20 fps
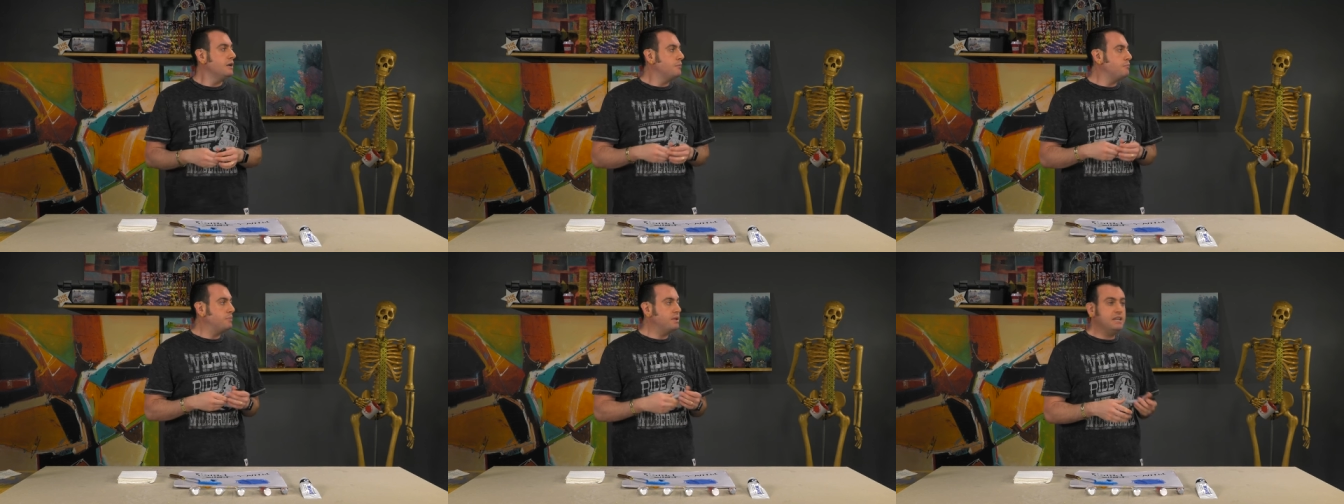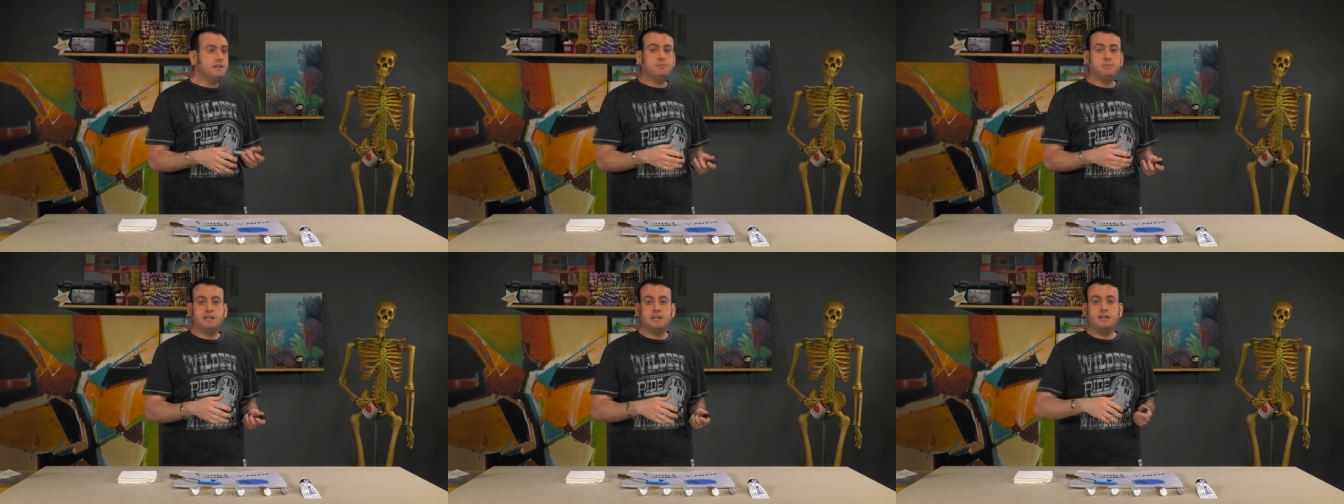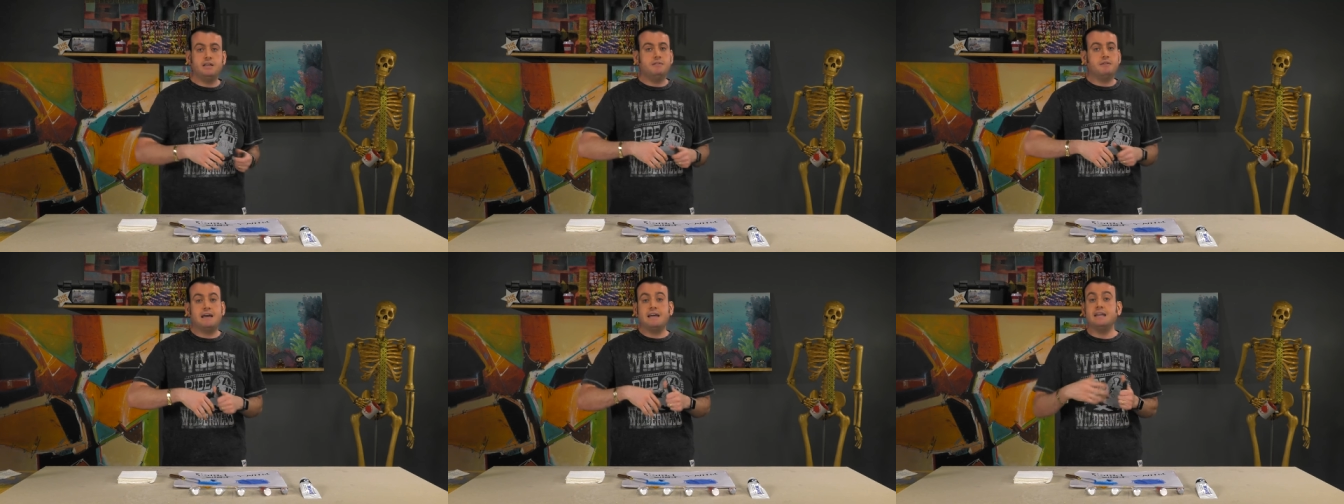
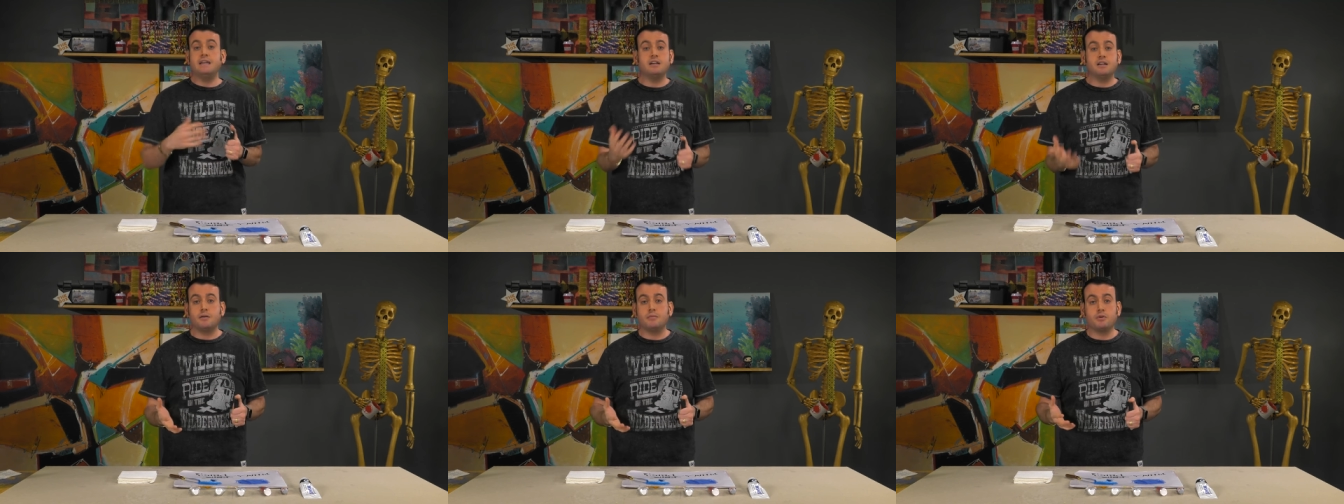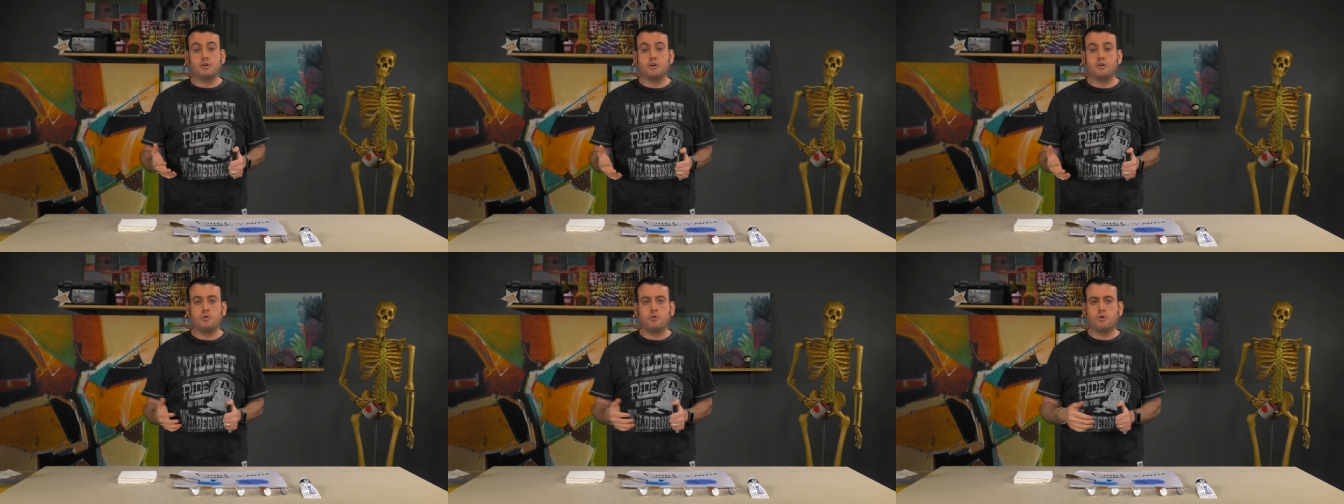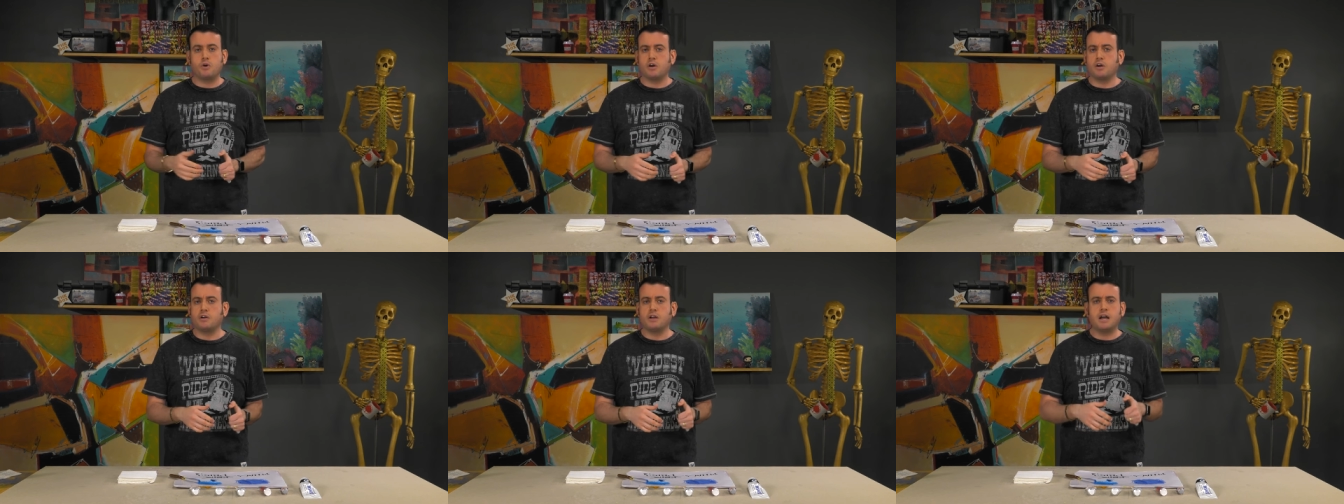PB, any number,
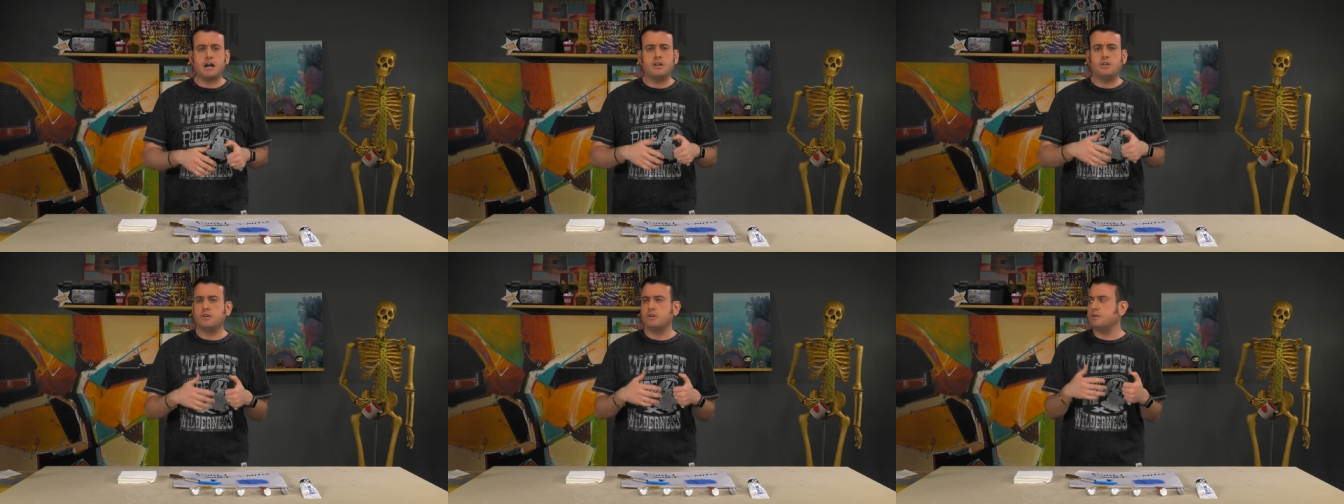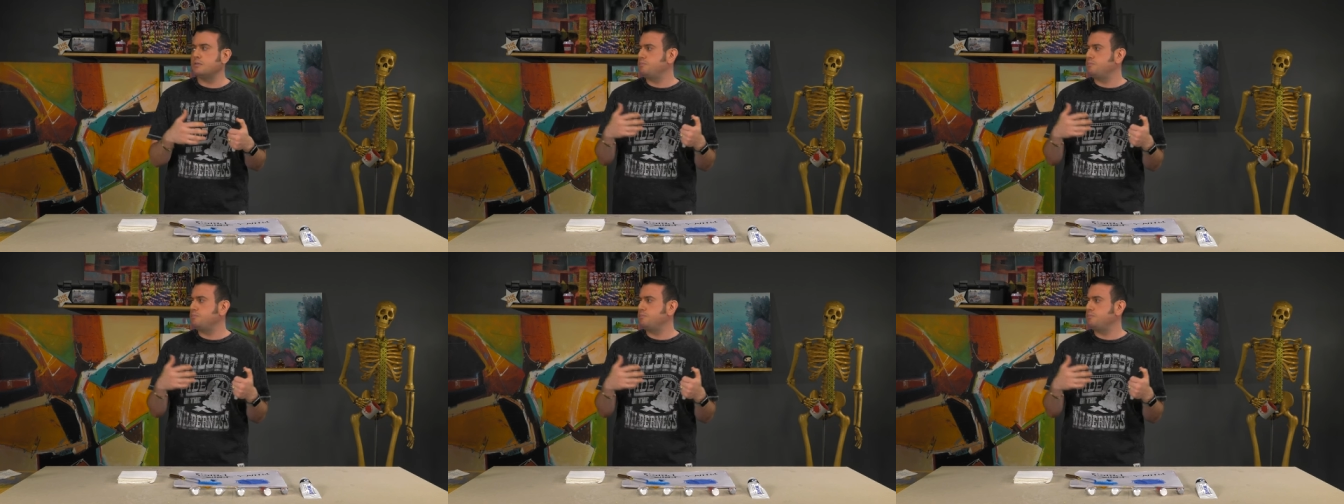or color